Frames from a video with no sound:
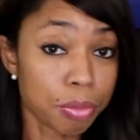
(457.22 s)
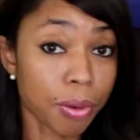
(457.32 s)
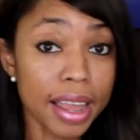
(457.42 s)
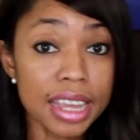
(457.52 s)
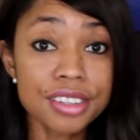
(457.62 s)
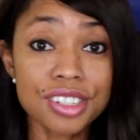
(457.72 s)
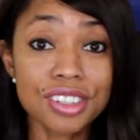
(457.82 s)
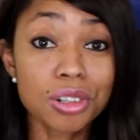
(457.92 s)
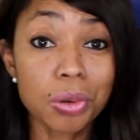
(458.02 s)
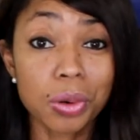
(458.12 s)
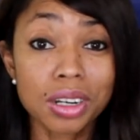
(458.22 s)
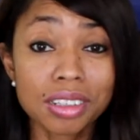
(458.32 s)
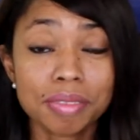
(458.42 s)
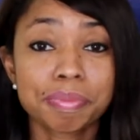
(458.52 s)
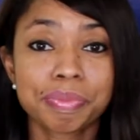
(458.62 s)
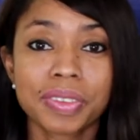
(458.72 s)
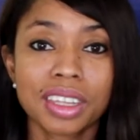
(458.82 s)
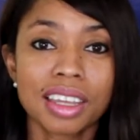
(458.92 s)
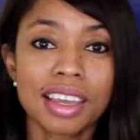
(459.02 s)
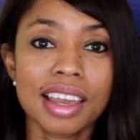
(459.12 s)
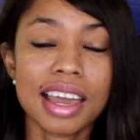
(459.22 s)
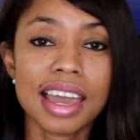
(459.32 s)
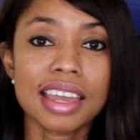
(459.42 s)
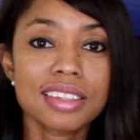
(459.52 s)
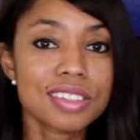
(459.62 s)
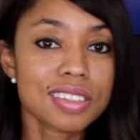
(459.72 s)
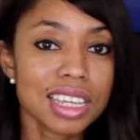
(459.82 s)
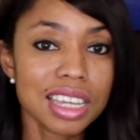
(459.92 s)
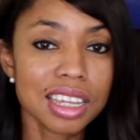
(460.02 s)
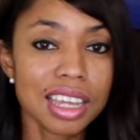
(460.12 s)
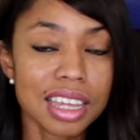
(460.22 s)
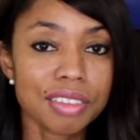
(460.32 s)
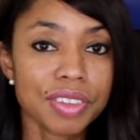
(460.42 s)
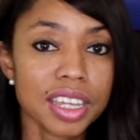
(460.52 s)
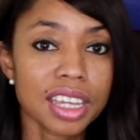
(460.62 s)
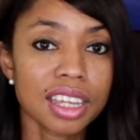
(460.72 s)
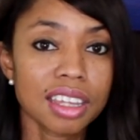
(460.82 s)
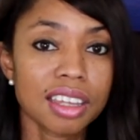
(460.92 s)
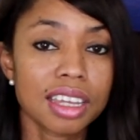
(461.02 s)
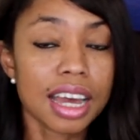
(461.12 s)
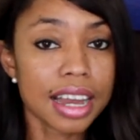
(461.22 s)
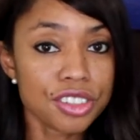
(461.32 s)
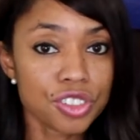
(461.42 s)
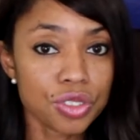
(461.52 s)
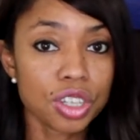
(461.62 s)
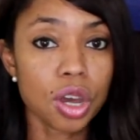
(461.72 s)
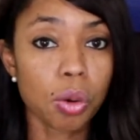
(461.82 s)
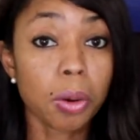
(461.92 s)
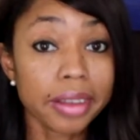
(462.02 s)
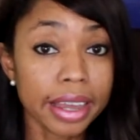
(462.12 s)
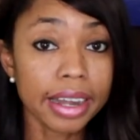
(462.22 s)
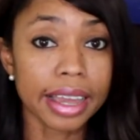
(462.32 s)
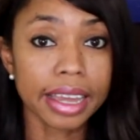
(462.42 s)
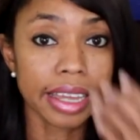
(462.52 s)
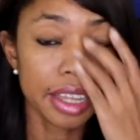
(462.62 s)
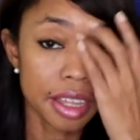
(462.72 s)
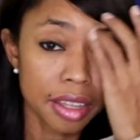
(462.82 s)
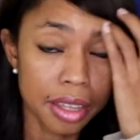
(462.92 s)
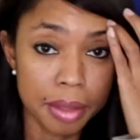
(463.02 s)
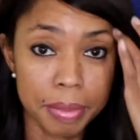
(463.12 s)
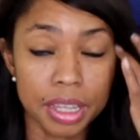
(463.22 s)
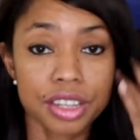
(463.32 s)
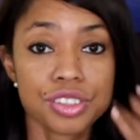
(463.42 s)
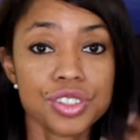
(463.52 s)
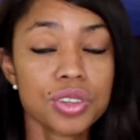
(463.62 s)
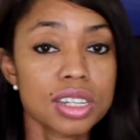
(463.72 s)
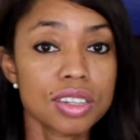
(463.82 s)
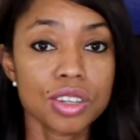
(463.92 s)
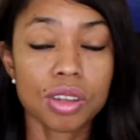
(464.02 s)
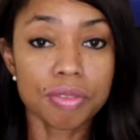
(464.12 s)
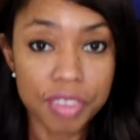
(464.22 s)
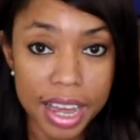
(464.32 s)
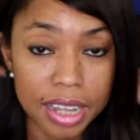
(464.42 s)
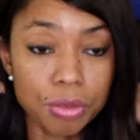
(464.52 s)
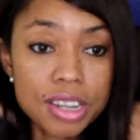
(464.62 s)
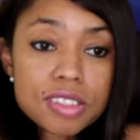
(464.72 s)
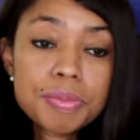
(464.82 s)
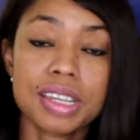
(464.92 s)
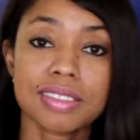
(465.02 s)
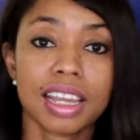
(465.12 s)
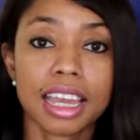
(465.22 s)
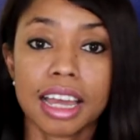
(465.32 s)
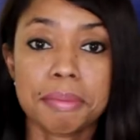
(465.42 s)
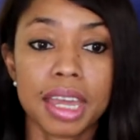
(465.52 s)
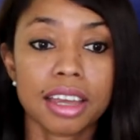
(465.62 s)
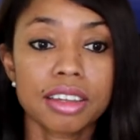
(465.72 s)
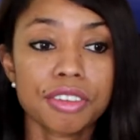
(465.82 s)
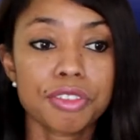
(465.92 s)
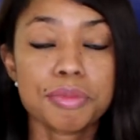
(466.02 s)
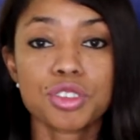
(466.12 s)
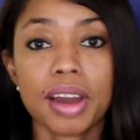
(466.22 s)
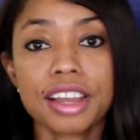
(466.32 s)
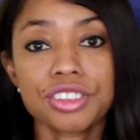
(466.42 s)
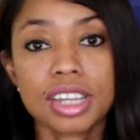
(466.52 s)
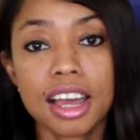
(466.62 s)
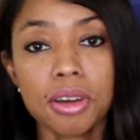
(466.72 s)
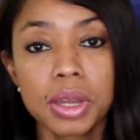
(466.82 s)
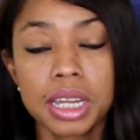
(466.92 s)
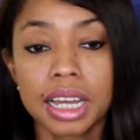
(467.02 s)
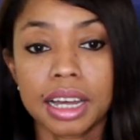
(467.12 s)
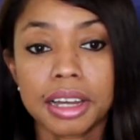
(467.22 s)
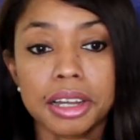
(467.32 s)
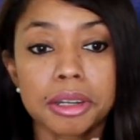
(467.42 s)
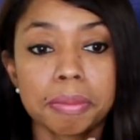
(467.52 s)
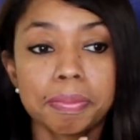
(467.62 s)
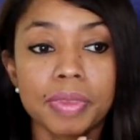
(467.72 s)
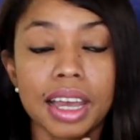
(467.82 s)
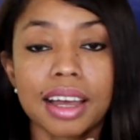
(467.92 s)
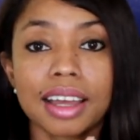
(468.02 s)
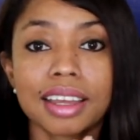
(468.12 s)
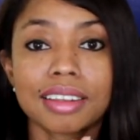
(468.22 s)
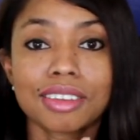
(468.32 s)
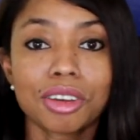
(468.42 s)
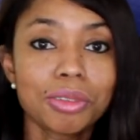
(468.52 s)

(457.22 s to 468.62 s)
praying to the Lord and see if he guides you to go organic. Because you can find recipes like, I mean, I cook from scratch now. I